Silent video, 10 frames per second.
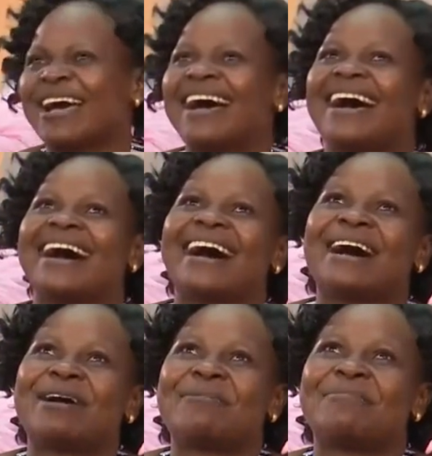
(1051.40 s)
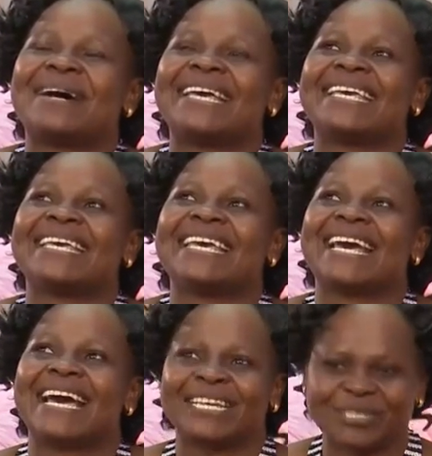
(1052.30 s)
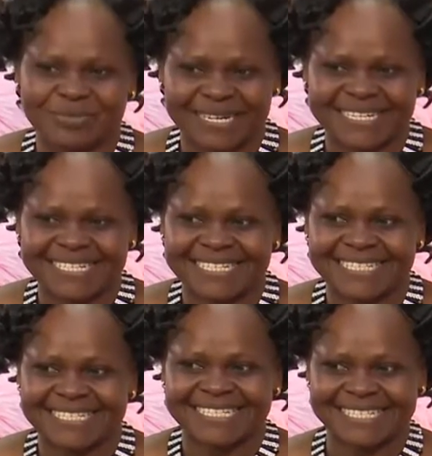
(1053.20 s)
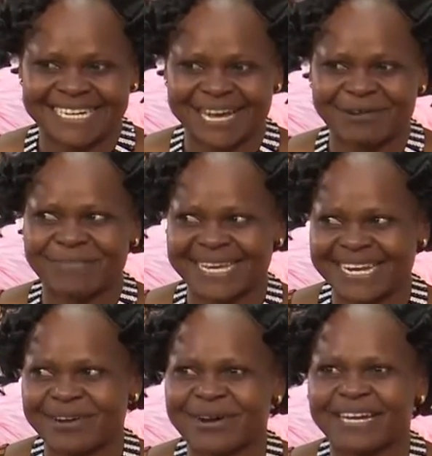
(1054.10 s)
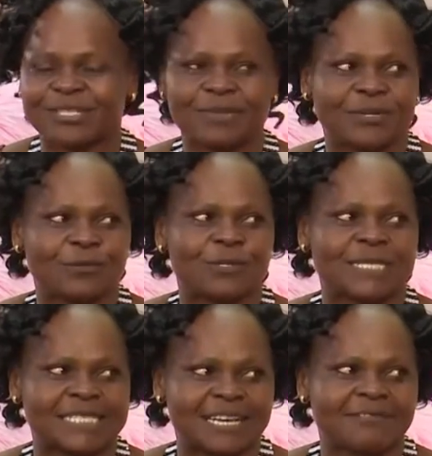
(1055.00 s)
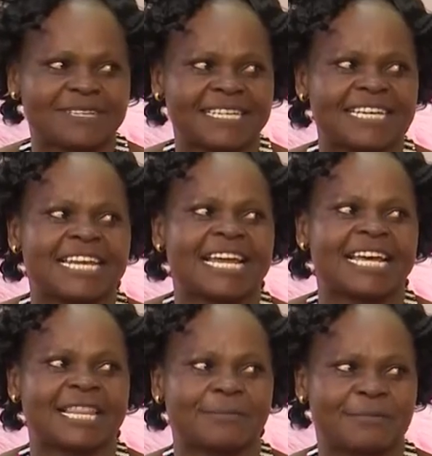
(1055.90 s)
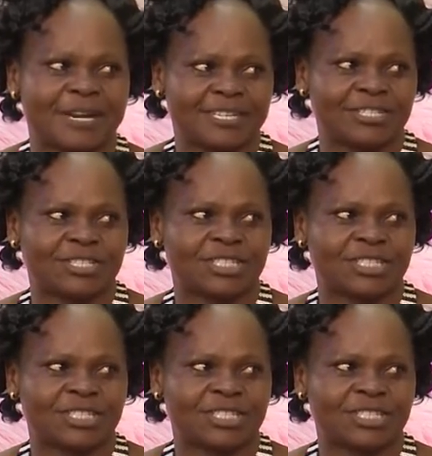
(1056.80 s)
My husband, my now husband was serving in another branch.